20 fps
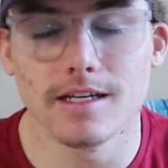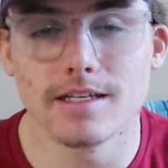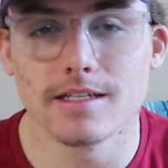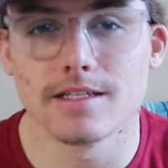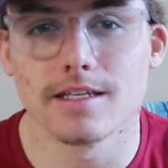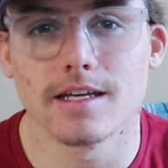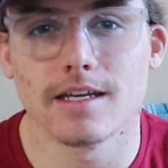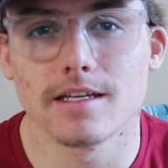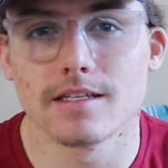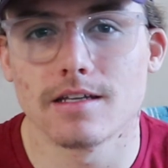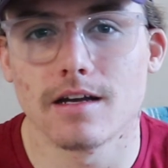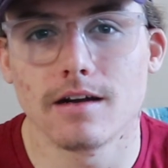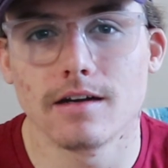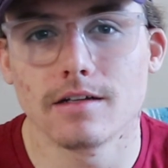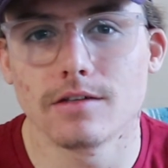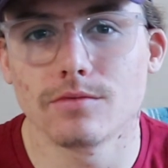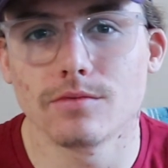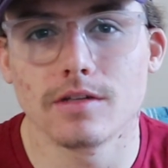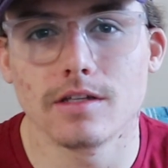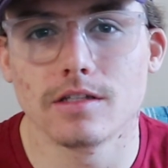It is. Like, it's
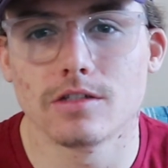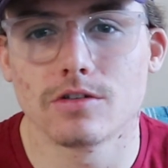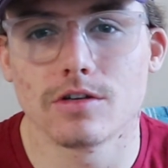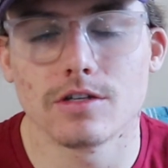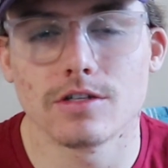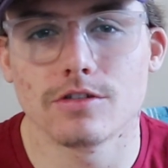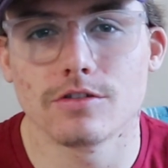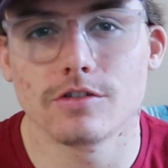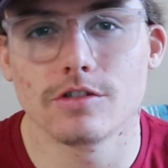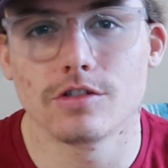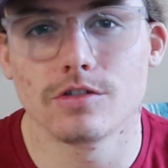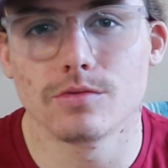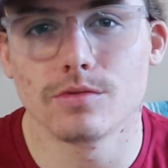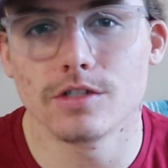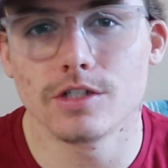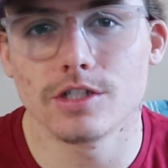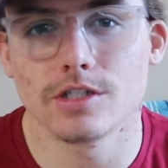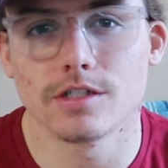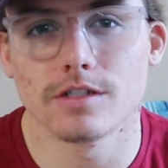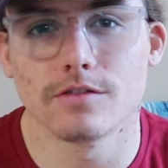hard to really trust your
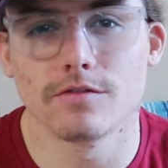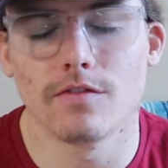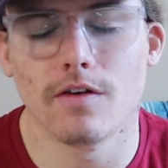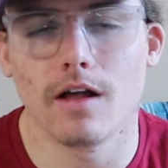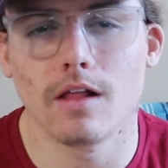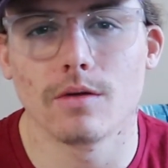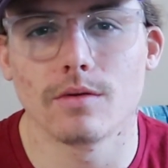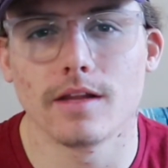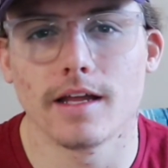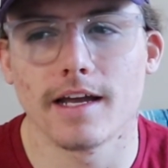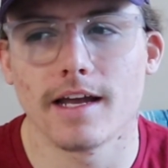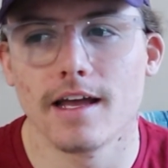intuition and follow.